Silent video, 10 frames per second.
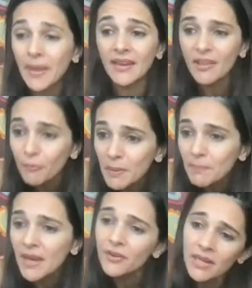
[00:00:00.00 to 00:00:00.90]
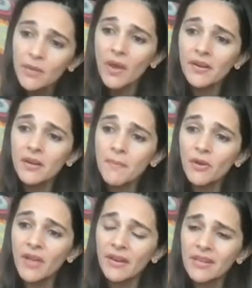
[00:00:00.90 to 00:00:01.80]
And if people are really worried
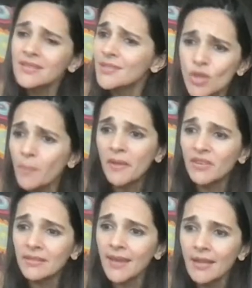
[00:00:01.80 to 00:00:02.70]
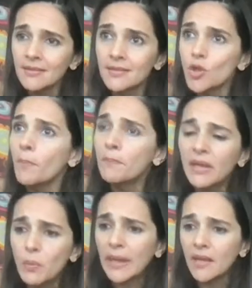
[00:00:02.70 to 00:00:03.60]
about variants, stop everything else. Stop
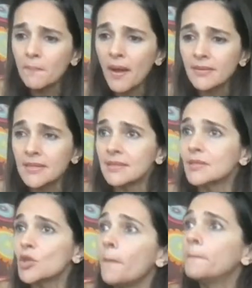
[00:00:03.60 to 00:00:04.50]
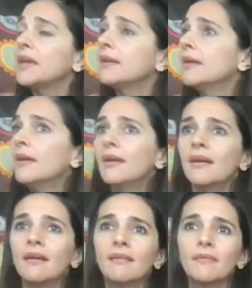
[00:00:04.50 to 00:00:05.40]
big wedding parties. Stop big
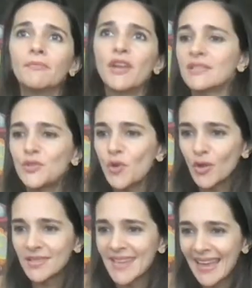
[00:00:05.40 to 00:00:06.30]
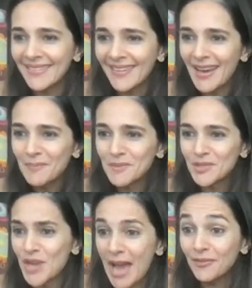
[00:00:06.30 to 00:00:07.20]
restaurants, nightclubs,
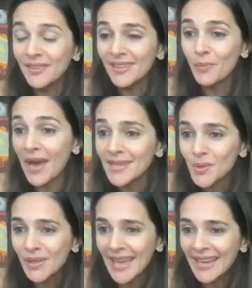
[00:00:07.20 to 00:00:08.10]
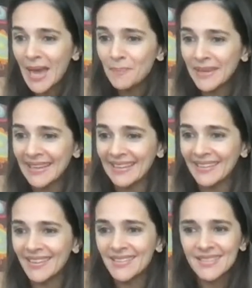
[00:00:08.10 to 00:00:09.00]
travel. Why is all that happening?
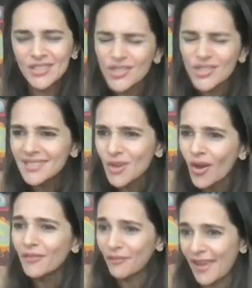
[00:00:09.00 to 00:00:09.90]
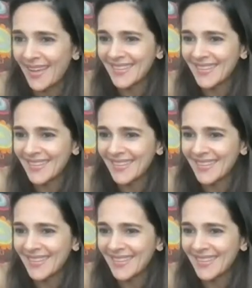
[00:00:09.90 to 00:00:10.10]
It's just not fair.